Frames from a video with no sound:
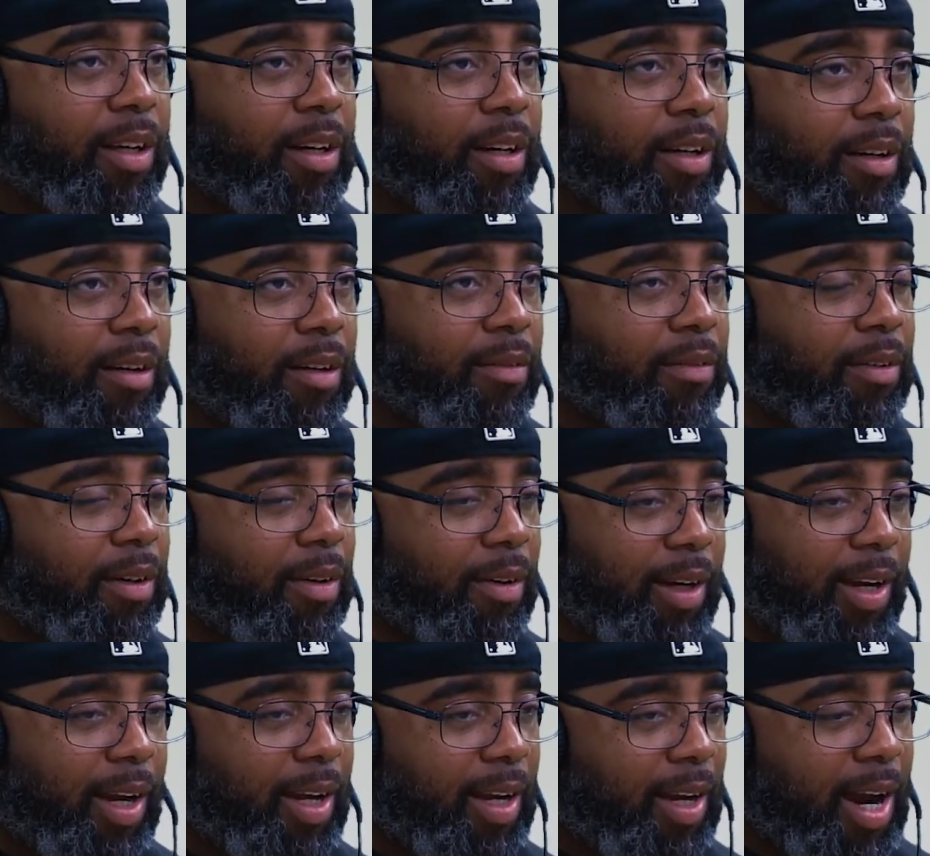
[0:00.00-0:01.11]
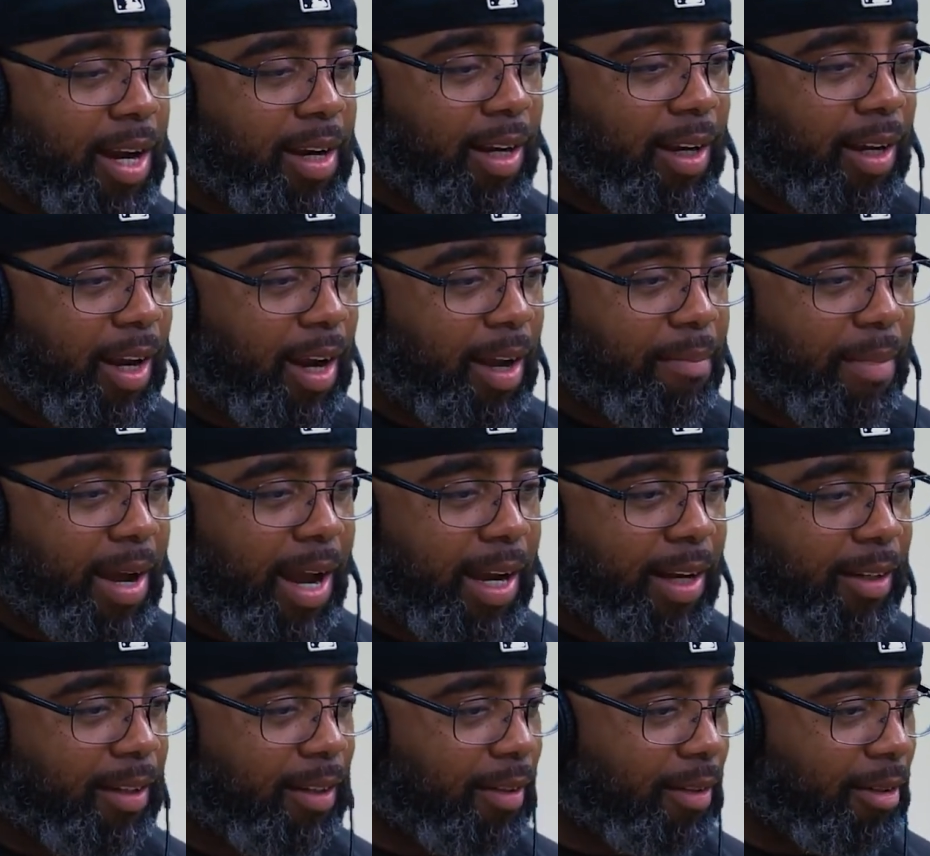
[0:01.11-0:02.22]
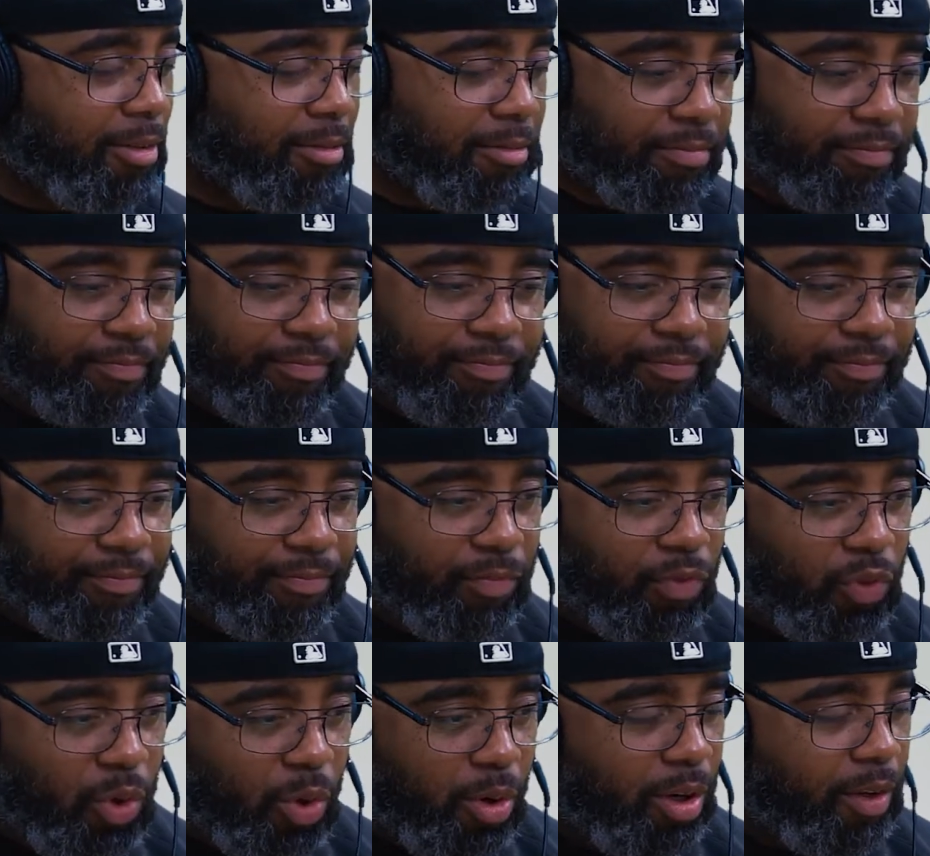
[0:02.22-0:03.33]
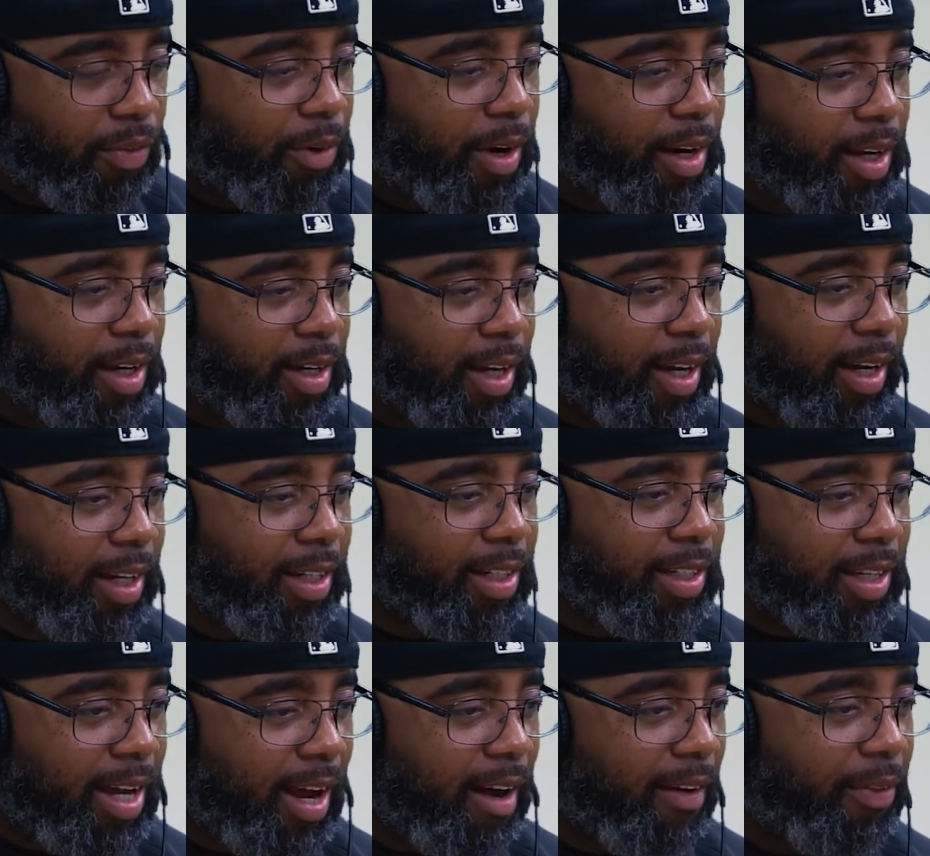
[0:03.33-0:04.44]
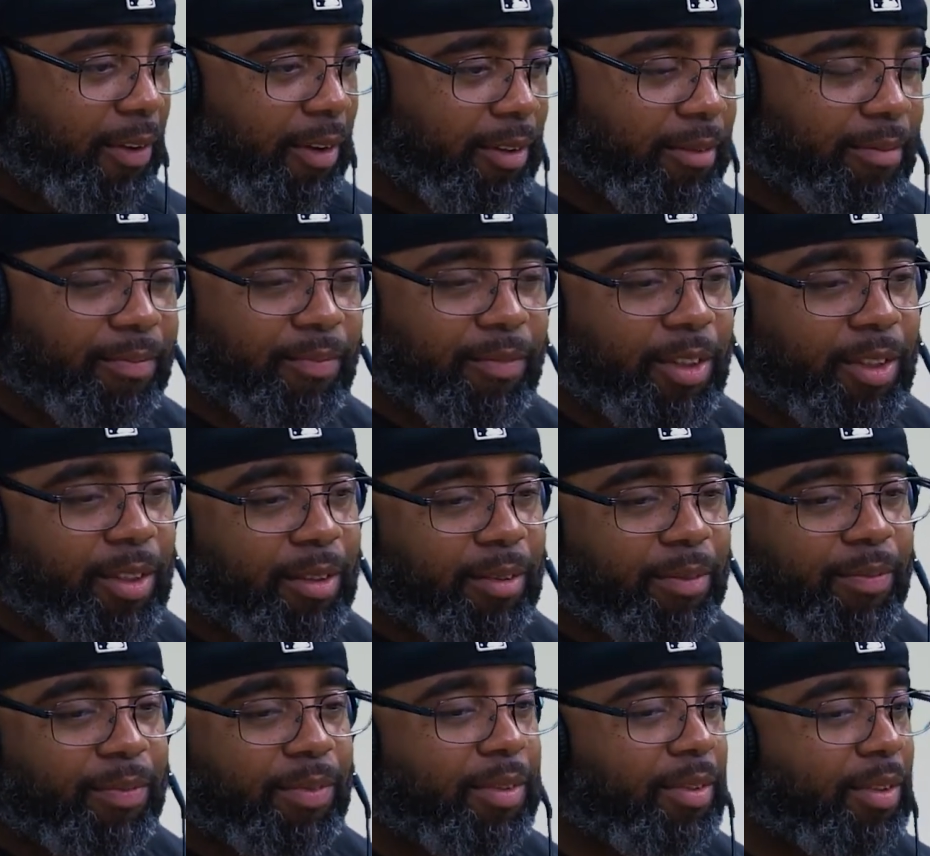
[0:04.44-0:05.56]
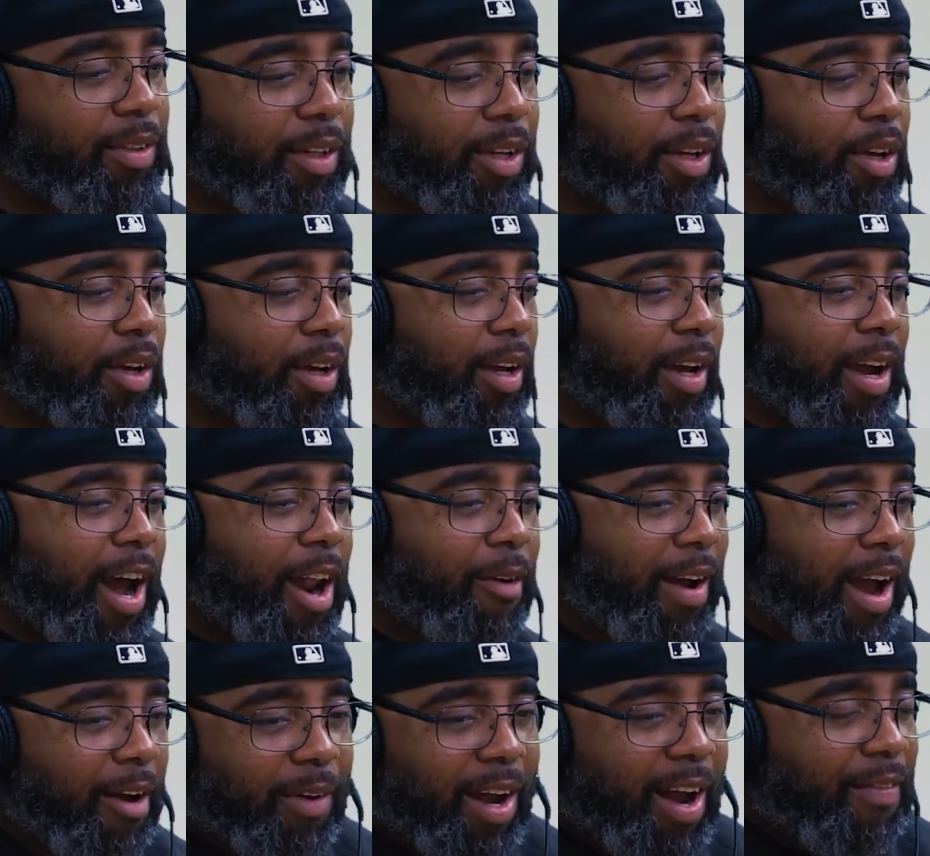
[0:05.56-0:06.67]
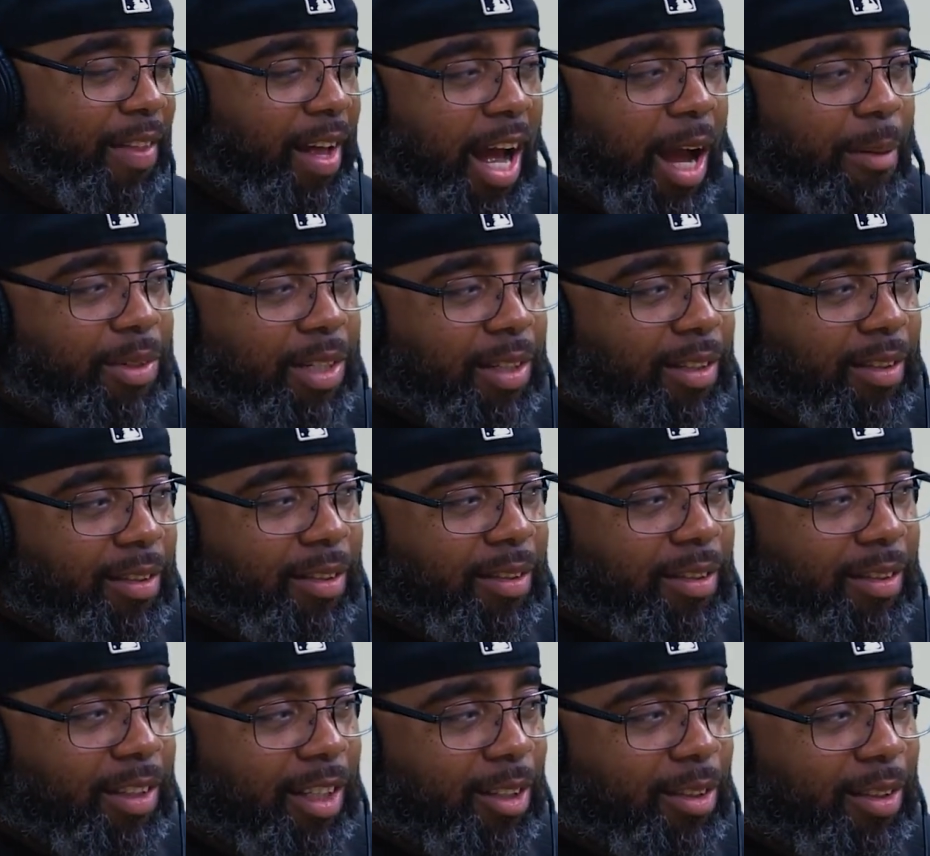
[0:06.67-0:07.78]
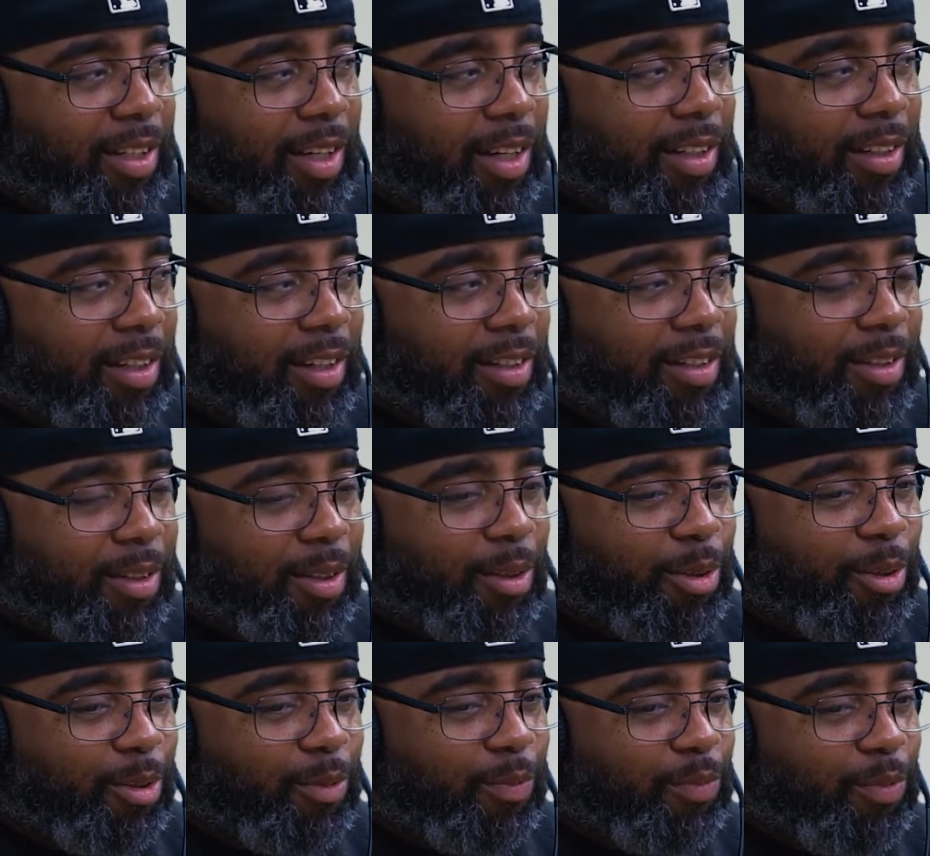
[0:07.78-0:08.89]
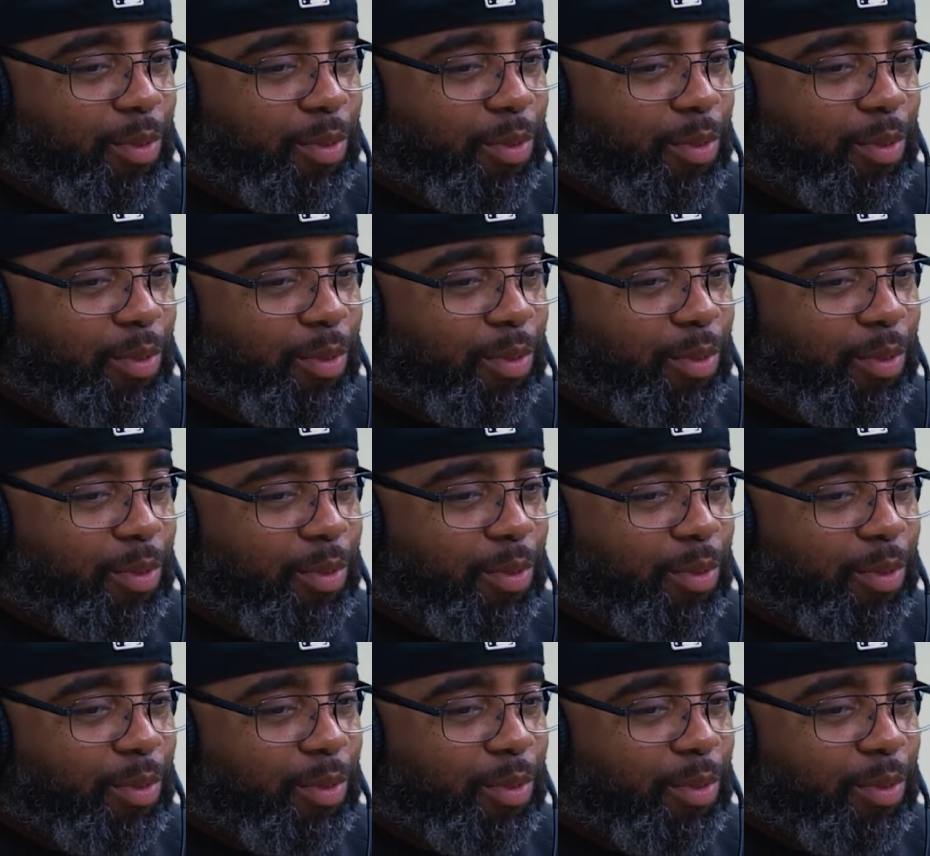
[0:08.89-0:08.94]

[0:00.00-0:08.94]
of, okay, I need to head back, north, or I need to head south, or, I don't have the option. Like you said, there's no